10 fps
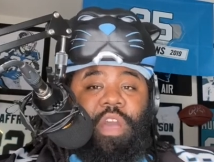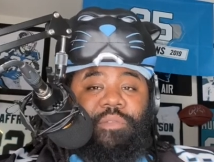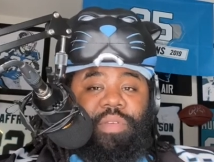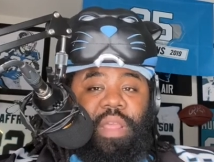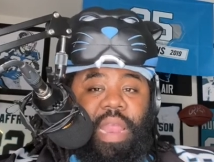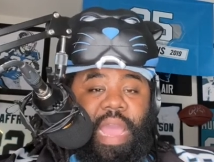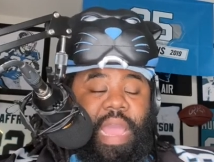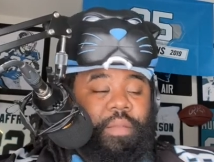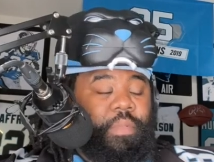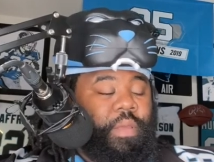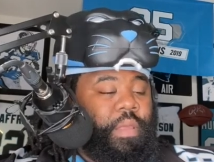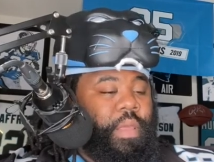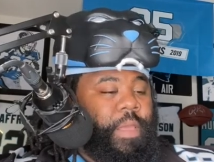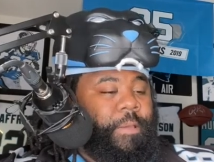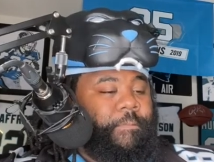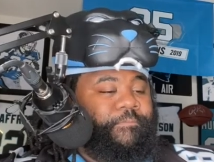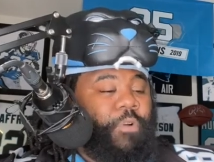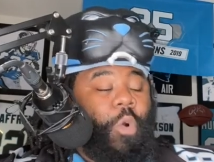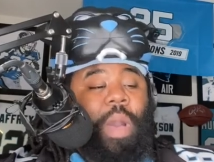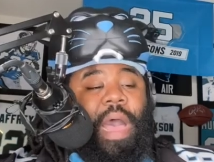offensive line
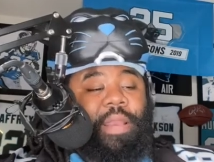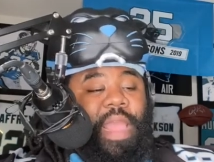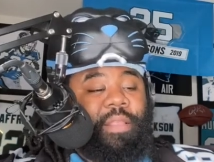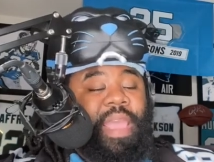for a while now.